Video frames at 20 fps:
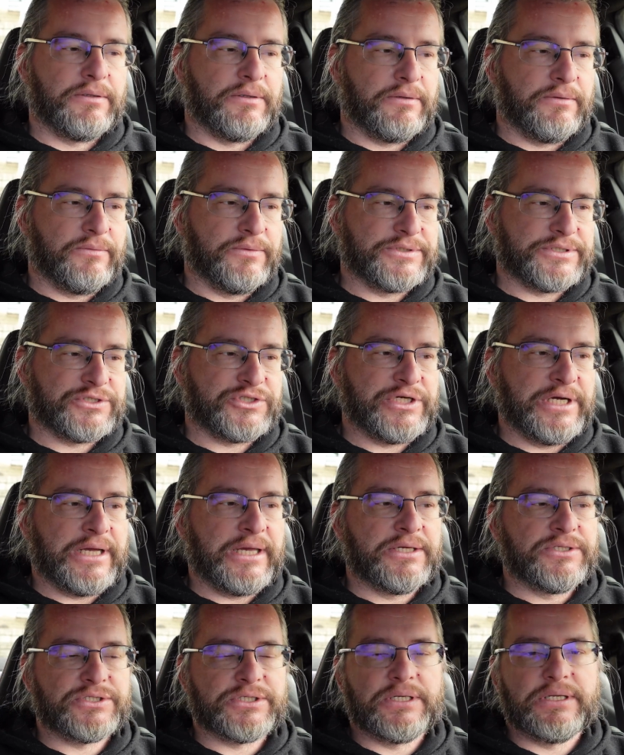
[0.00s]
It was a check
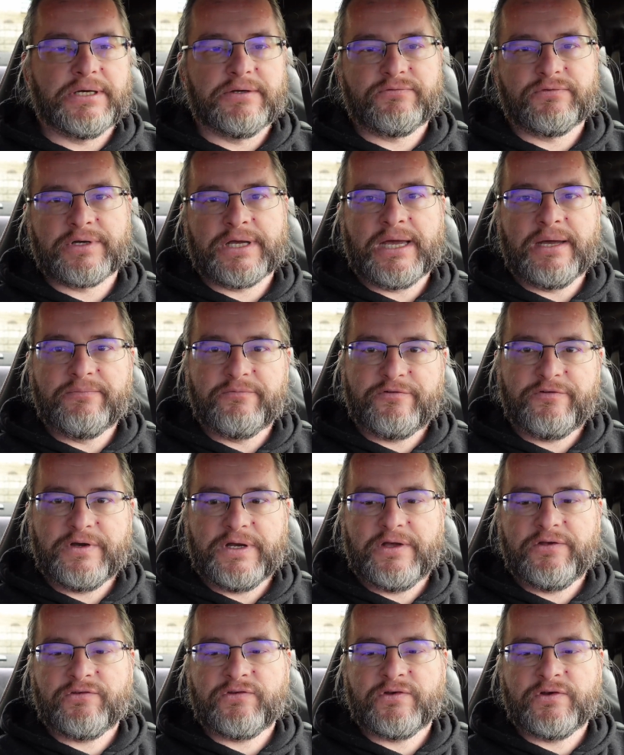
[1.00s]
engine light for cam
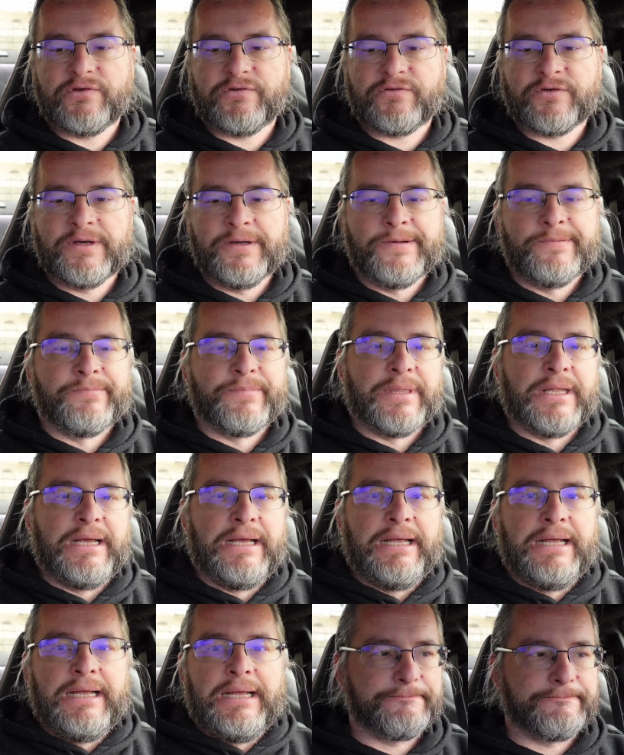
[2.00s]
phasers.
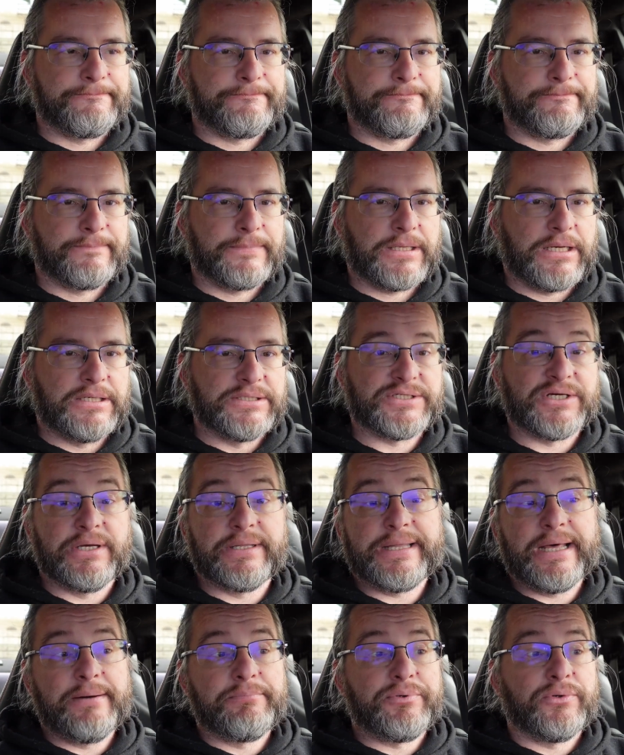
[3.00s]
So
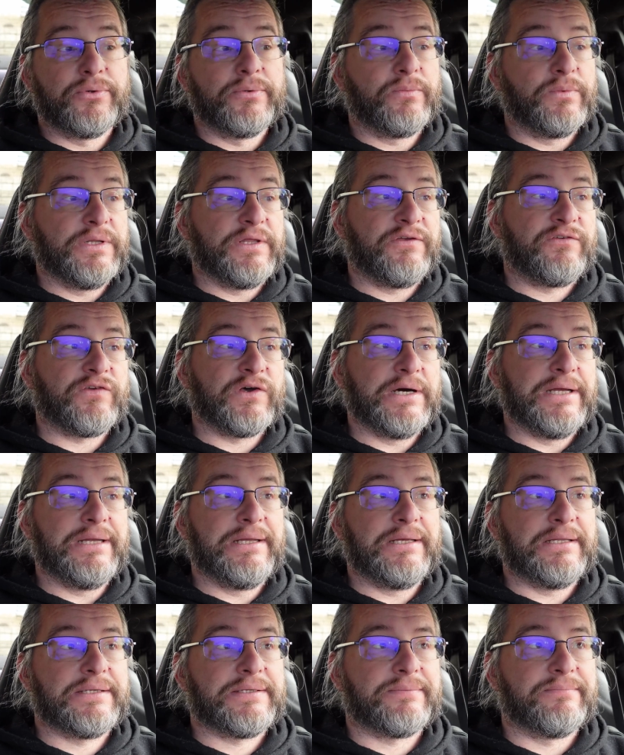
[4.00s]
at that point we
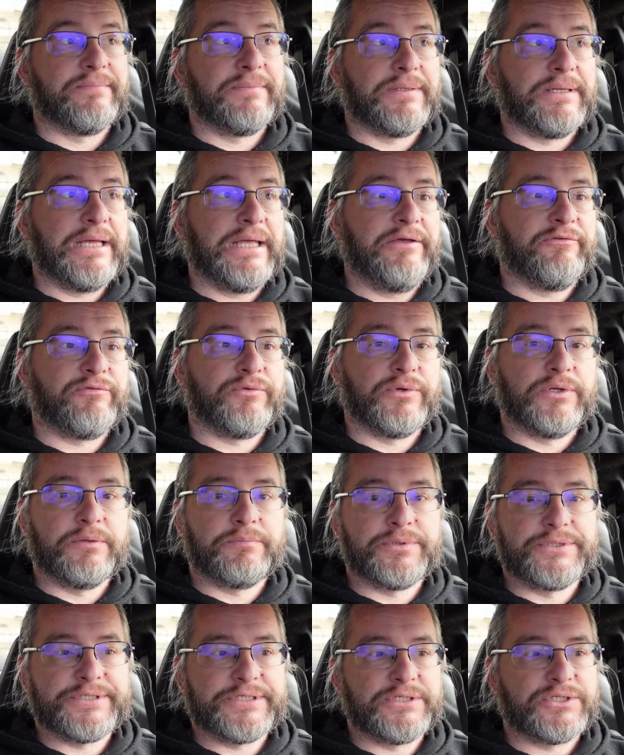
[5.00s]
decided, if we're in a
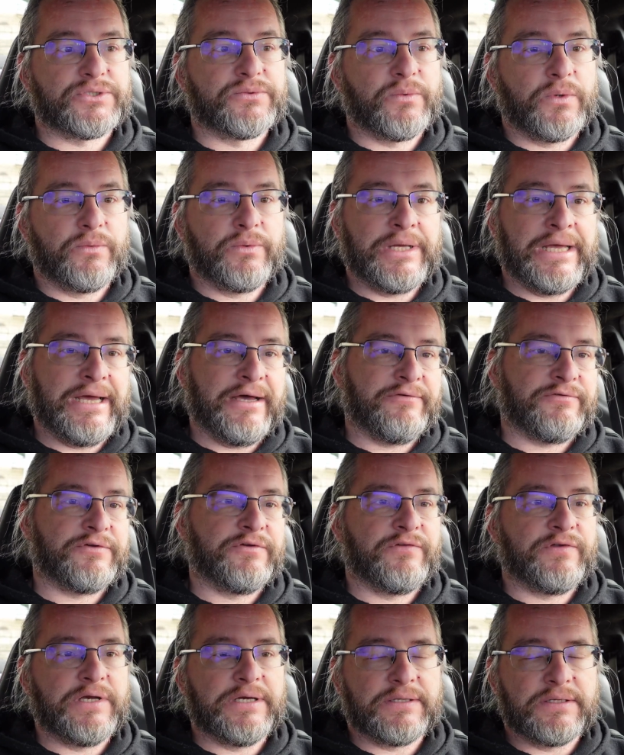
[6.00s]
position where we have to
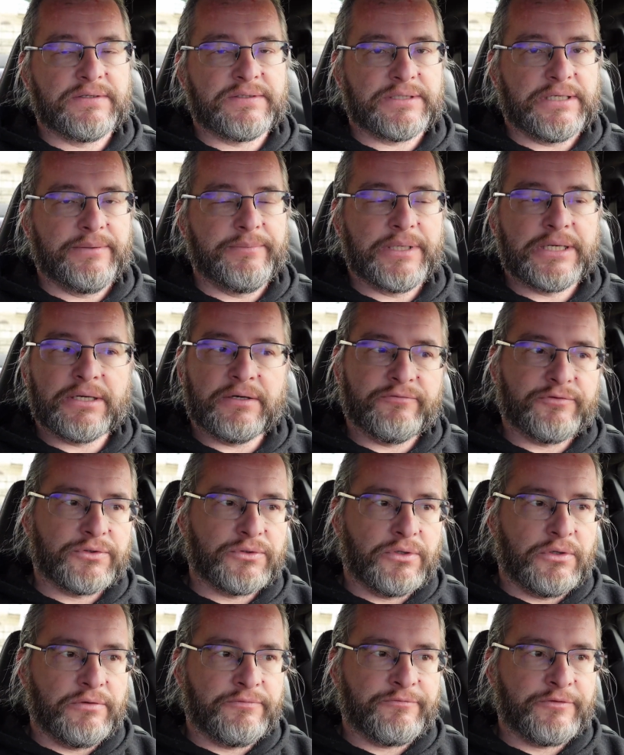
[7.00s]
take the timing
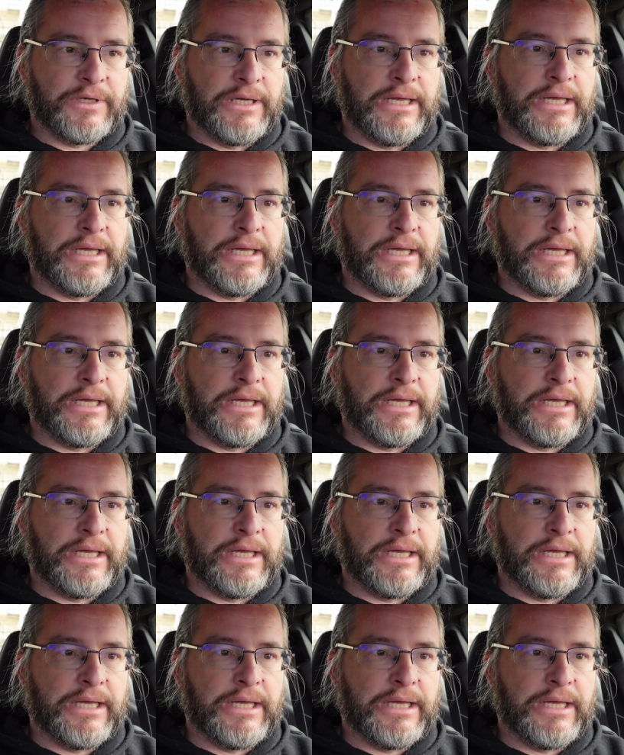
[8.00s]
cover off,